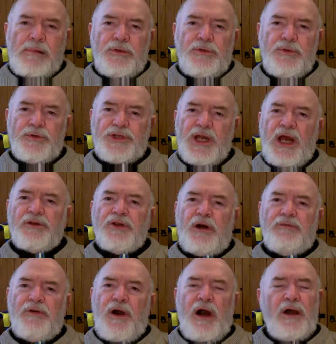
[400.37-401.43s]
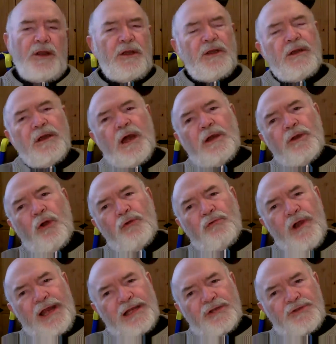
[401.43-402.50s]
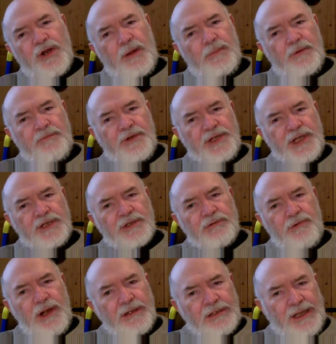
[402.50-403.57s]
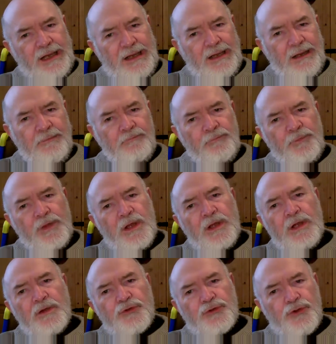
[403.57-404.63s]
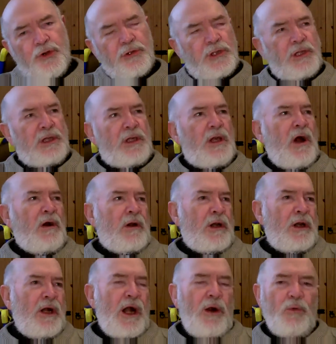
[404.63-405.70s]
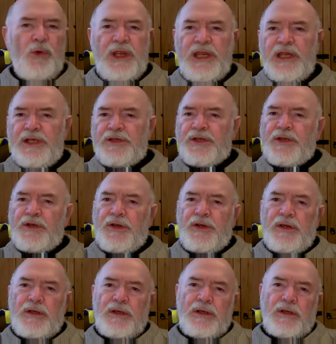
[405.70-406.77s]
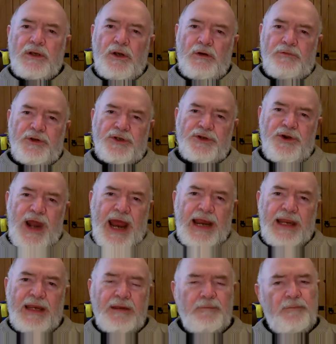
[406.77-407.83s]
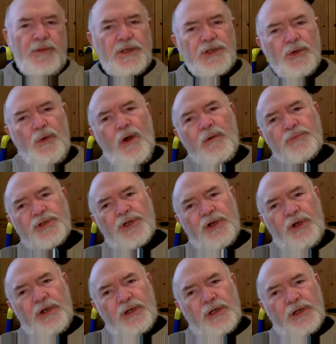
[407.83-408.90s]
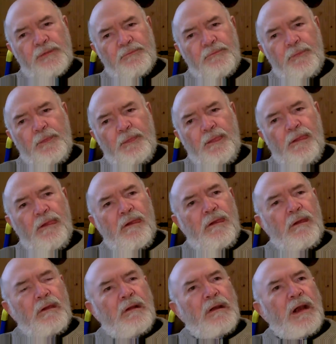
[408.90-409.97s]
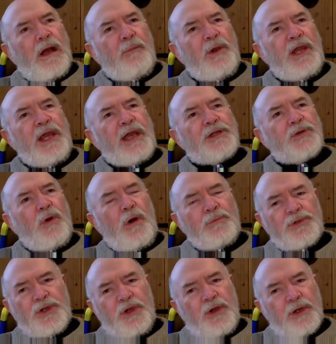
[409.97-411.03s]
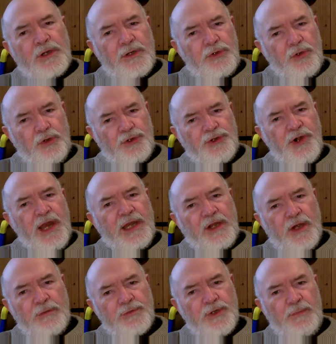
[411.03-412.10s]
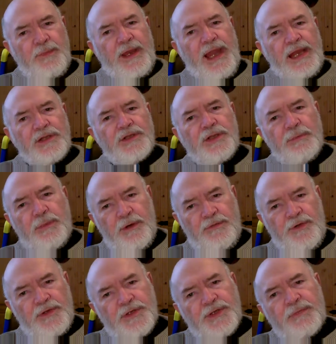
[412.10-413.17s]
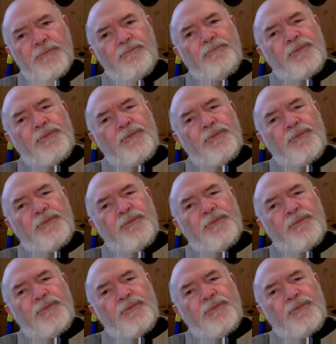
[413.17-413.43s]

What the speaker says: You start off on an old rattletrap of a diesel rail car, trundle along a weed-covered track to Ormskirk, and when you get to Ormskirk, your train comes up against the buffers,